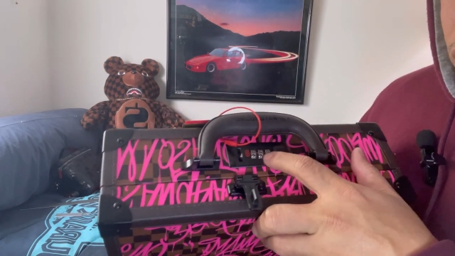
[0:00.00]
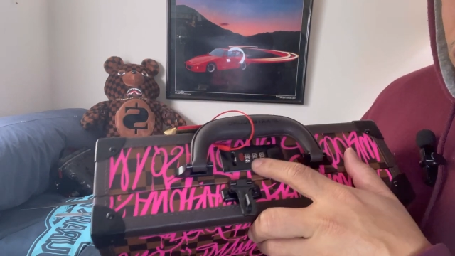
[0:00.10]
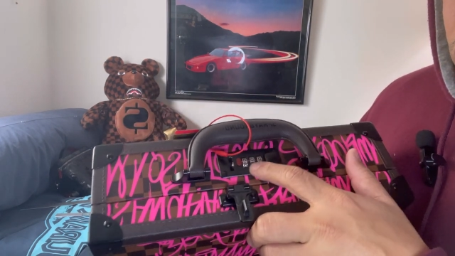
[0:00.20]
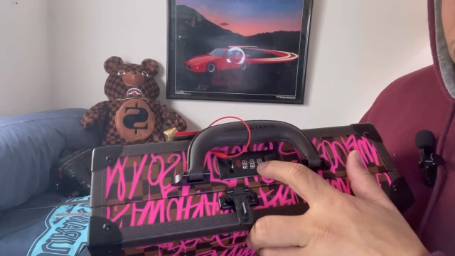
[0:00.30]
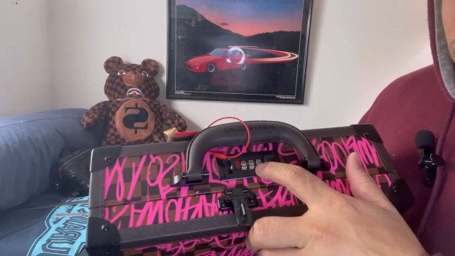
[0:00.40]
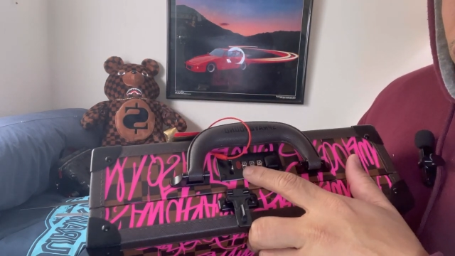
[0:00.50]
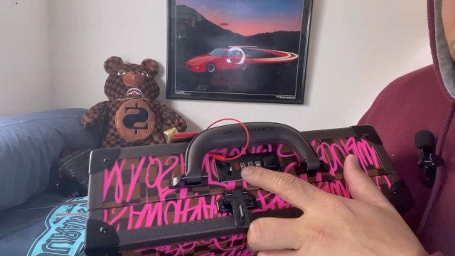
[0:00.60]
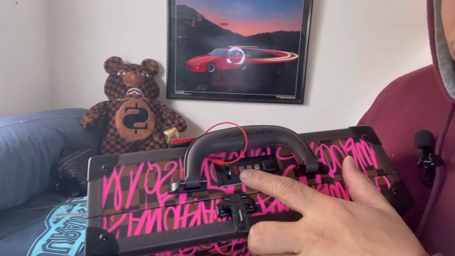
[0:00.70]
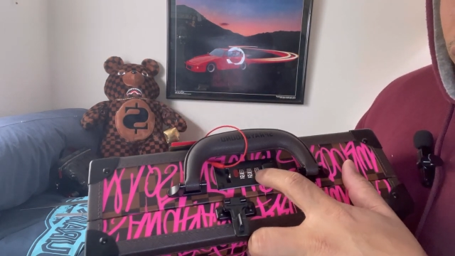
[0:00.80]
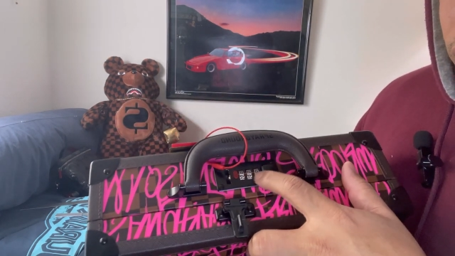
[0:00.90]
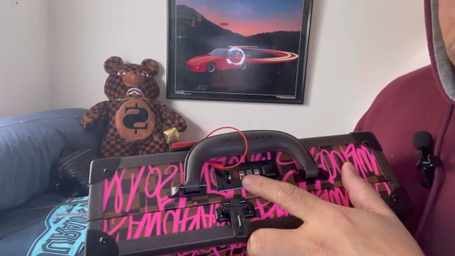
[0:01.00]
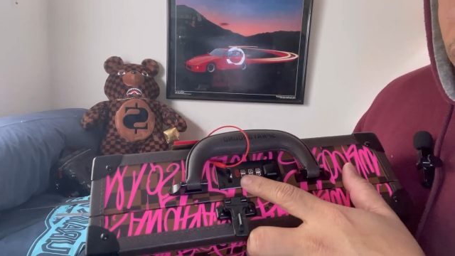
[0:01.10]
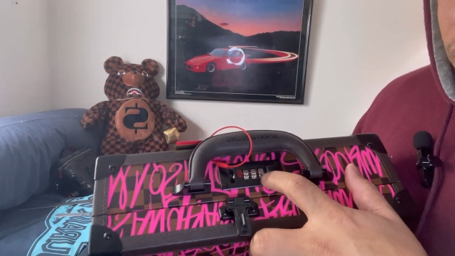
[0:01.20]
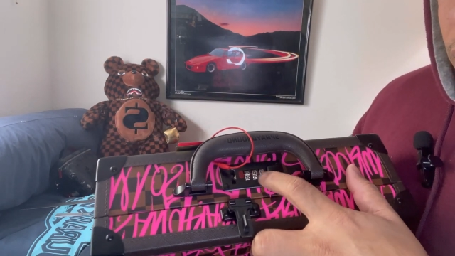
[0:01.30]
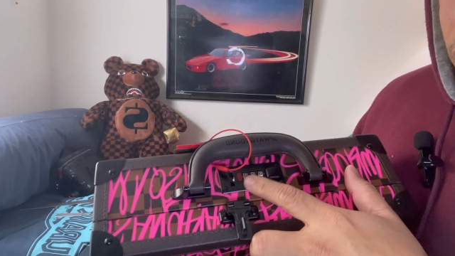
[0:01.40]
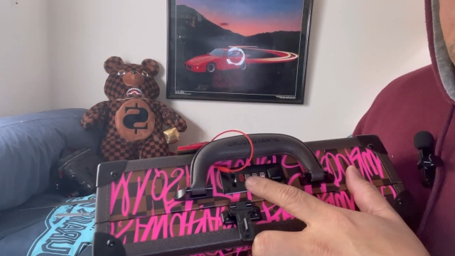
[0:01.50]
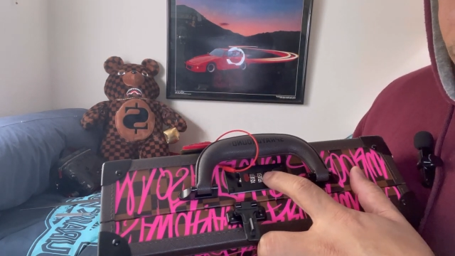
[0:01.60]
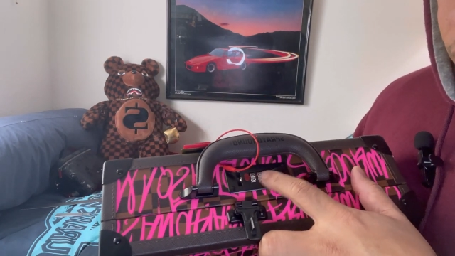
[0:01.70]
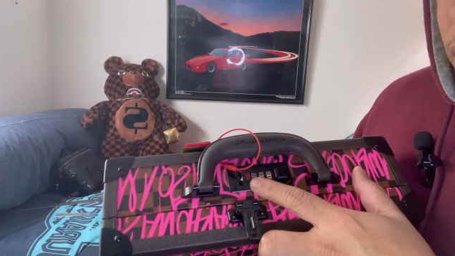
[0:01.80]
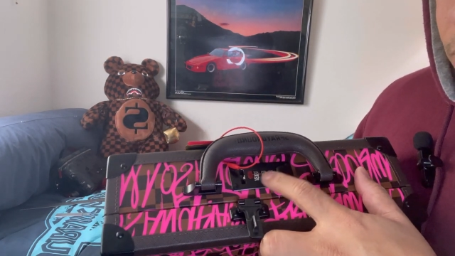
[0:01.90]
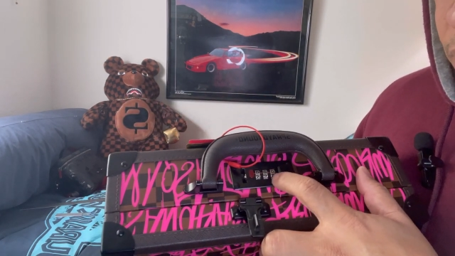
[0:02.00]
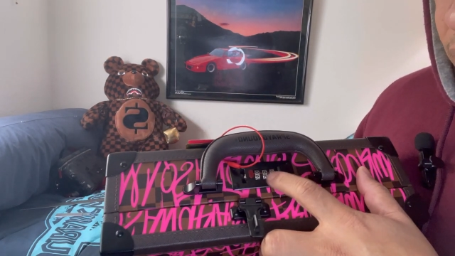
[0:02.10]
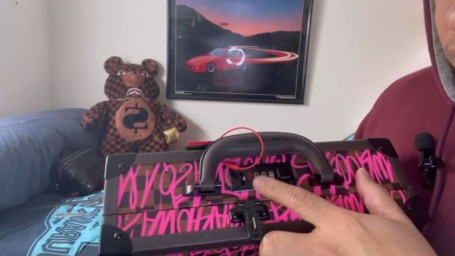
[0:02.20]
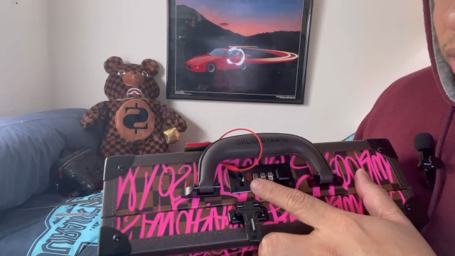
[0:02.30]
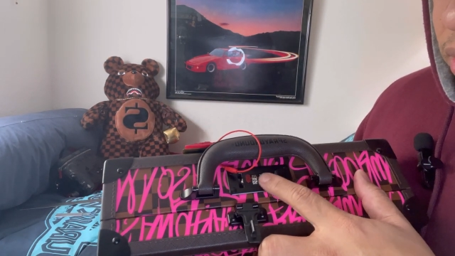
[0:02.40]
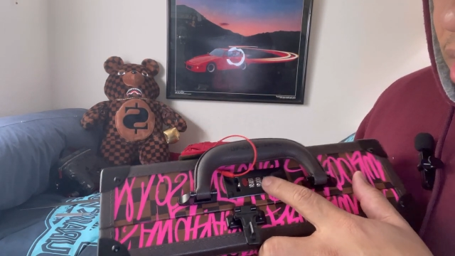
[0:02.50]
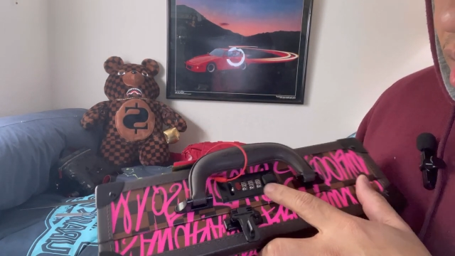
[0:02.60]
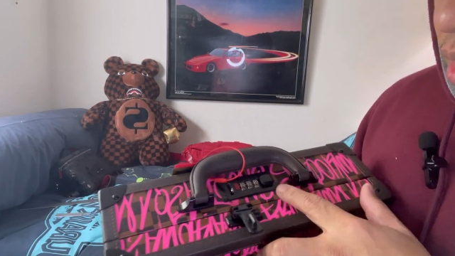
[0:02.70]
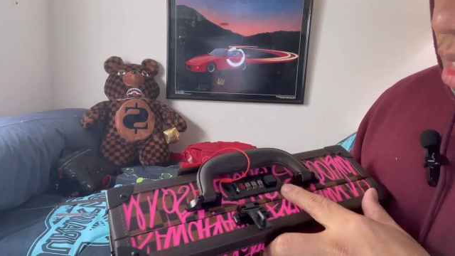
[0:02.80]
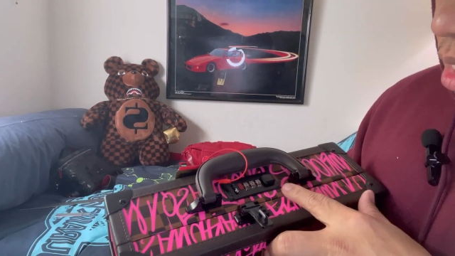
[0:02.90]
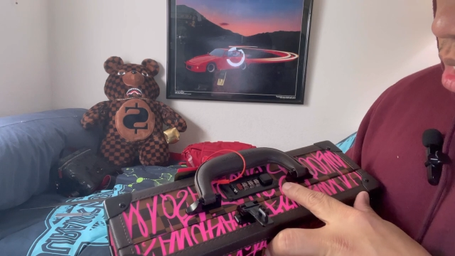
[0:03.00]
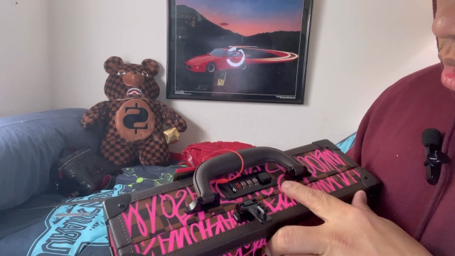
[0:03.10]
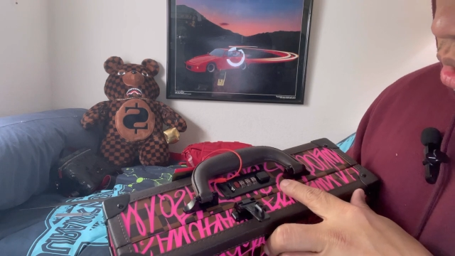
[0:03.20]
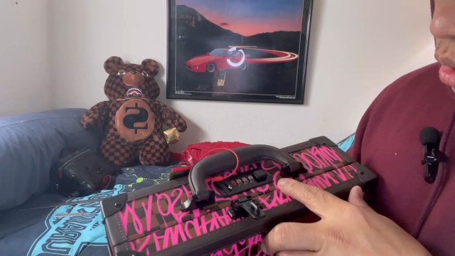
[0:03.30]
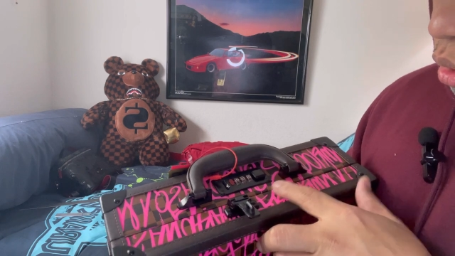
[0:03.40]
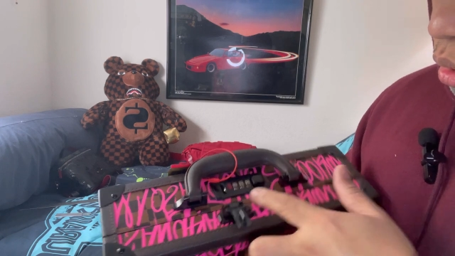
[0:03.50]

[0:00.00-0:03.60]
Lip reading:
(no speaker visible)